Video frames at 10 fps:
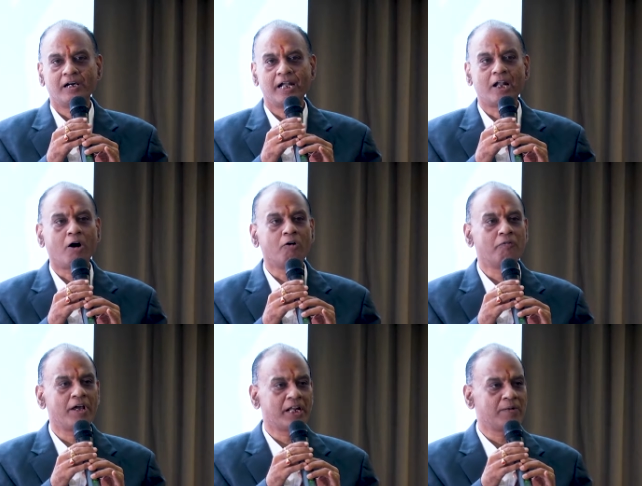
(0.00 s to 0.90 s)
and how
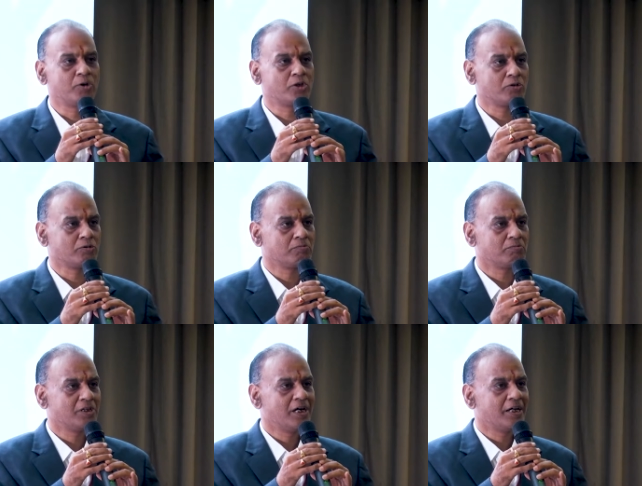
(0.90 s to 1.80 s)
we are able to
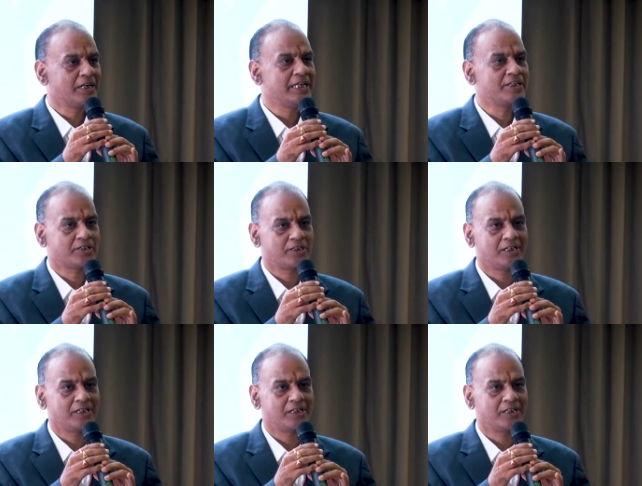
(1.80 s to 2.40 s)
reach